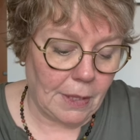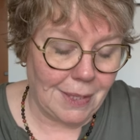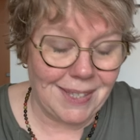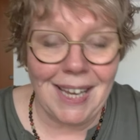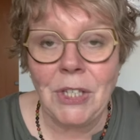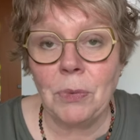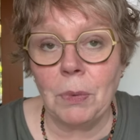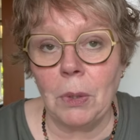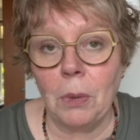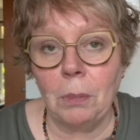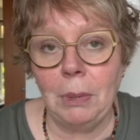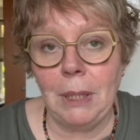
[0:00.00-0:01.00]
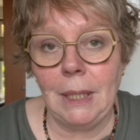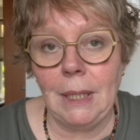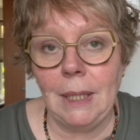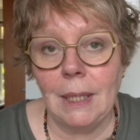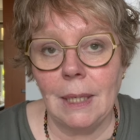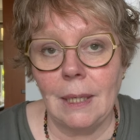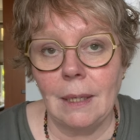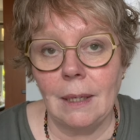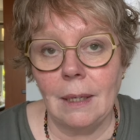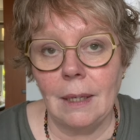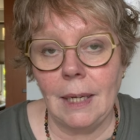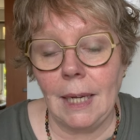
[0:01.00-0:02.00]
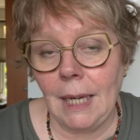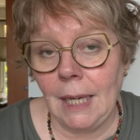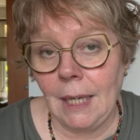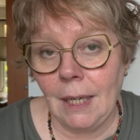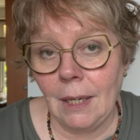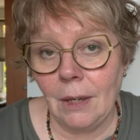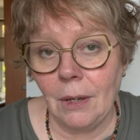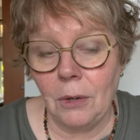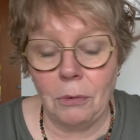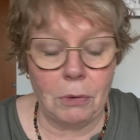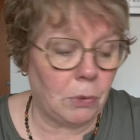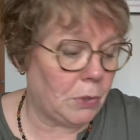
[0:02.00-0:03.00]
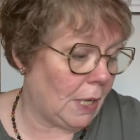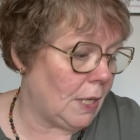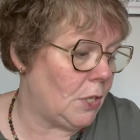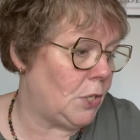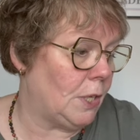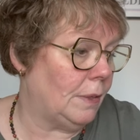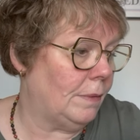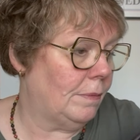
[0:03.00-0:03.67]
this will be in rotation.